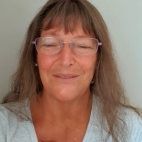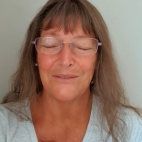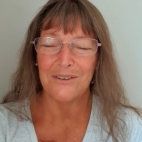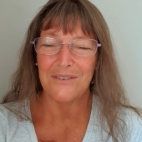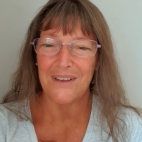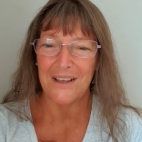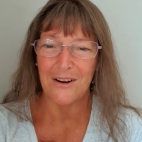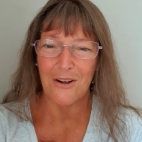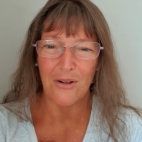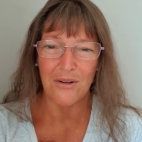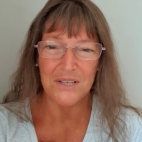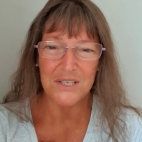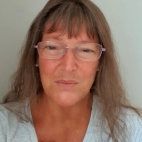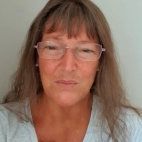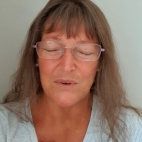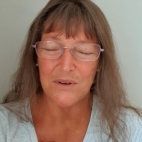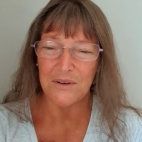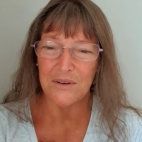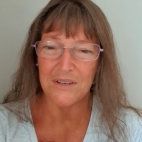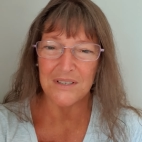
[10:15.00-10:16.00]
Without Holy
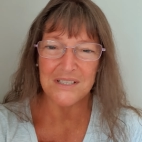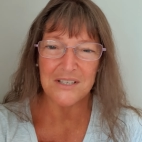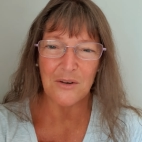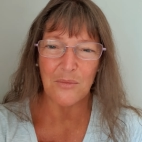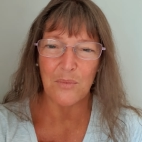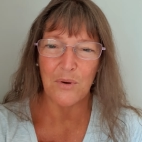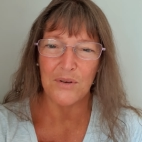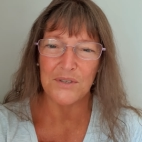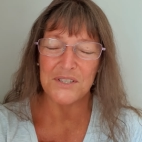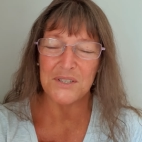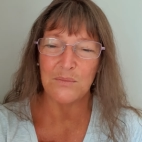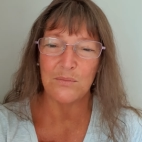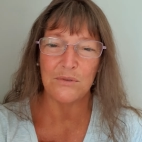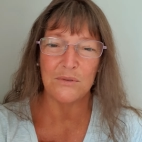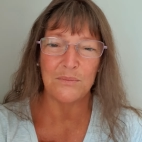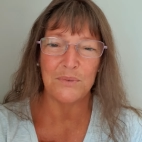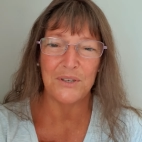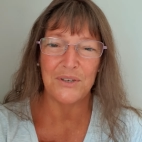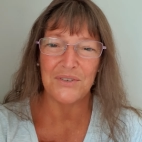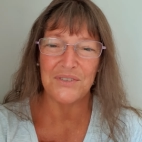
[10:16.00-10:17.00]
Spirit, it's not
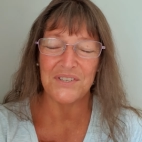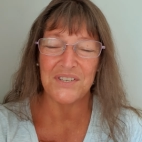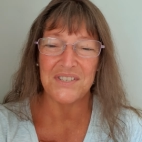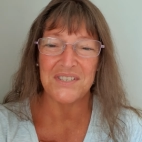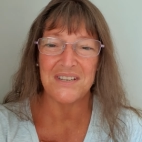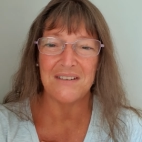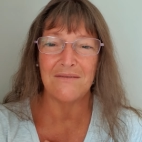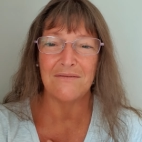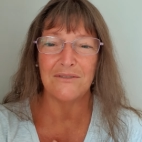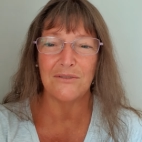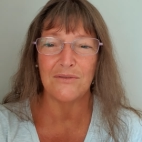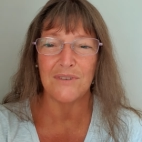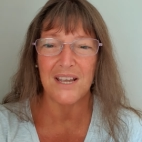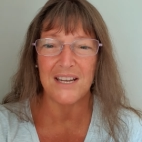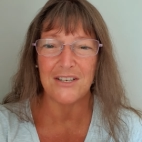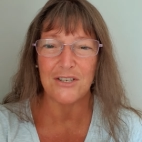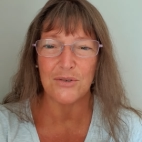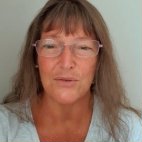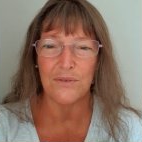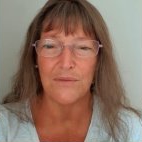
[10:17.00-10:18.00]
possible because the sinful
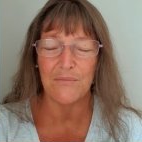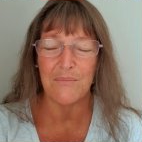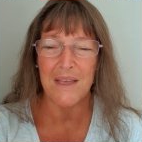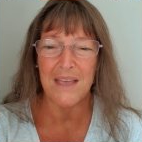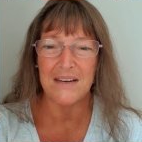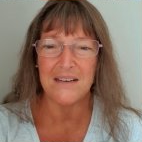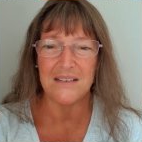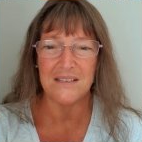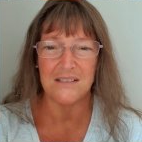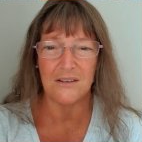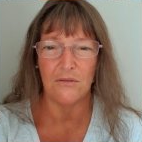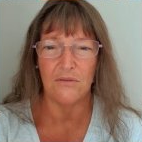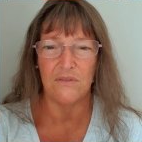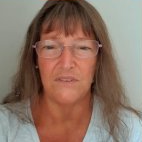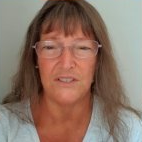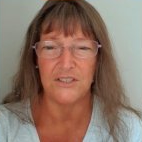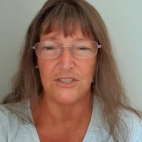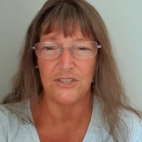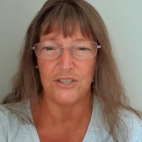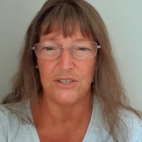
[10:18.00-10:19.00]
nature of man is
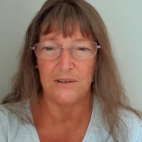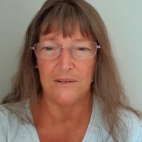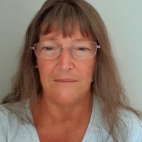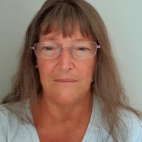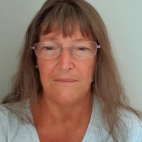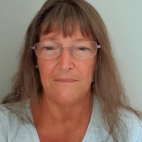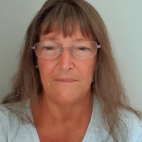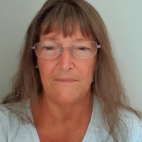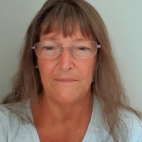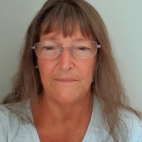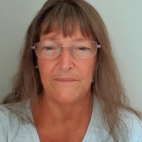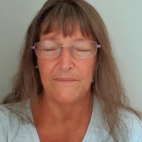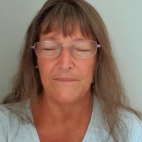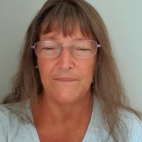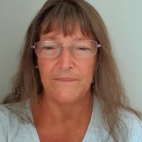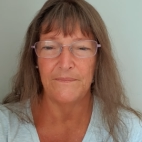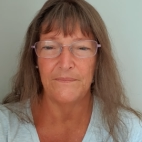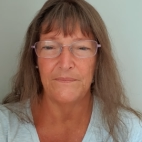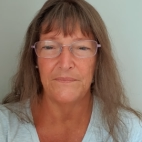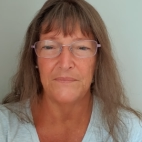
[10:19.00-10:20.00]
selfish.
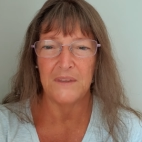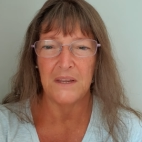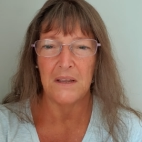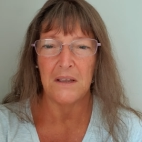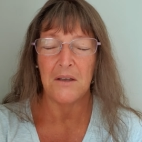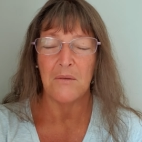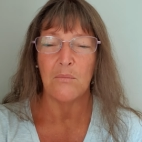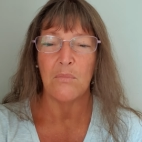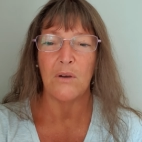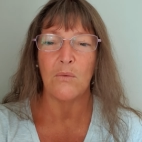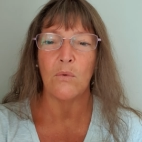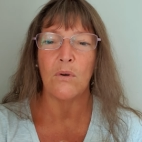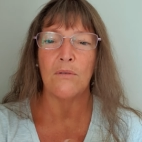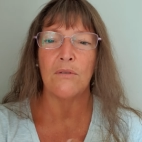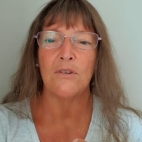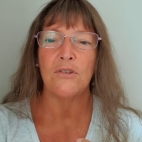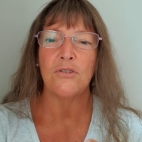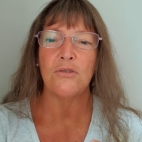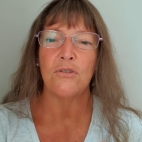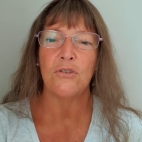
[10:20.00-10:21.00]
But we're
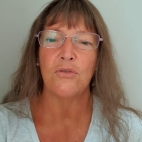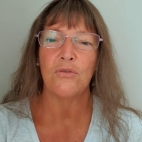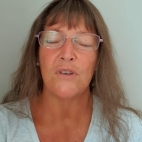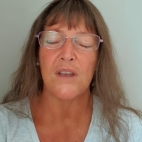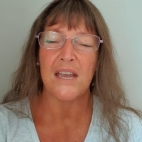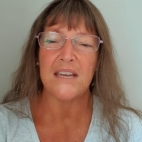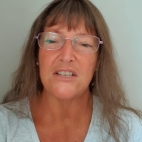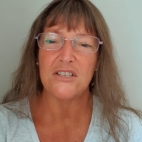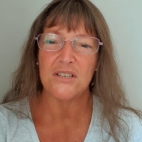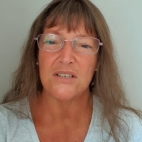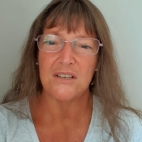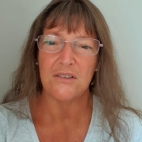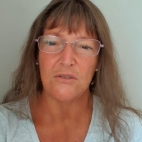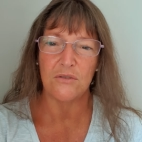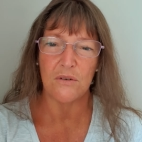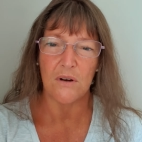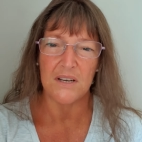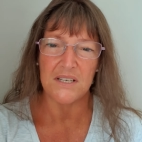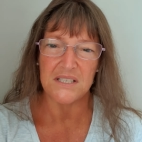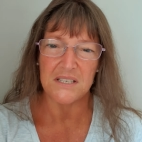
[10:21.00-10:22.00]
a new creation in
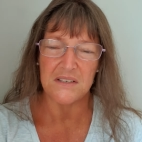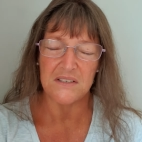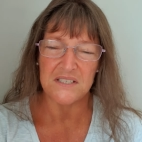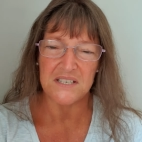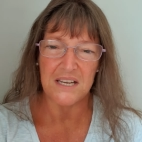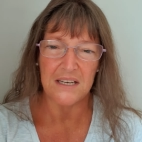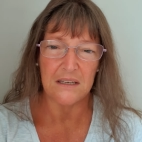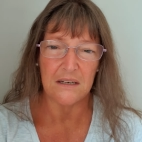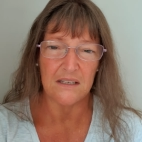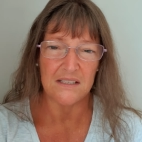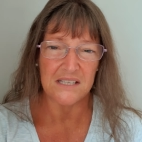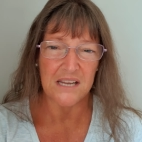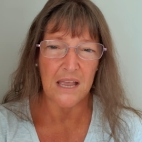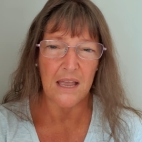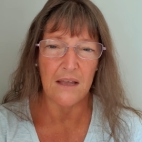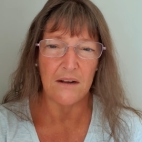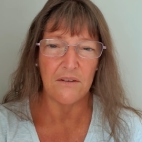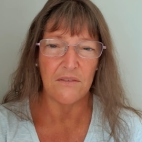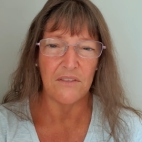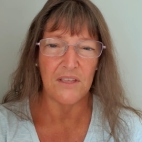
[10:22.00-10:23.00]
Christ who's taken us
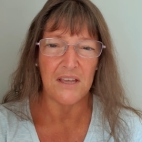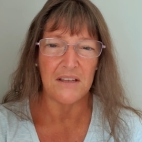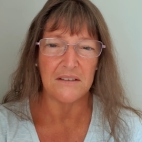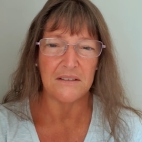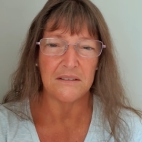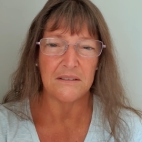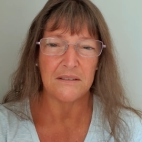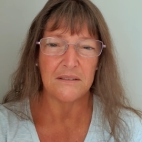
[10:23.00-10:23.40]
out of that.